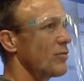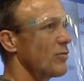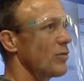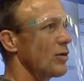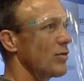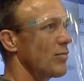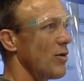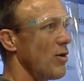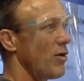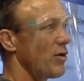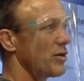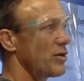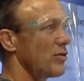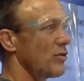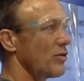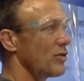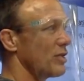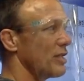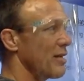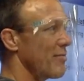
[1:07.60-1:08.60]
with
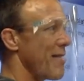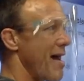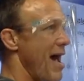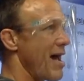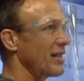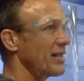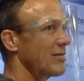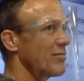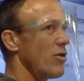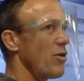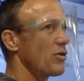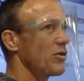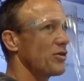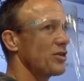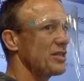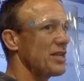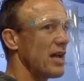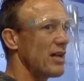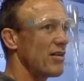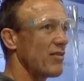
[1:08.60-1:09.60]
molecules, the mass of the molecule does
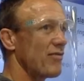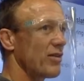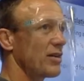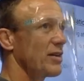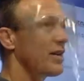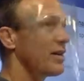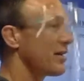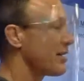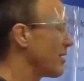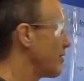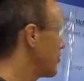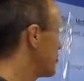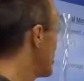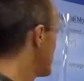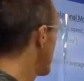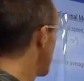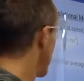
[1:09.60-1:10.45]
not affect kinetic energy.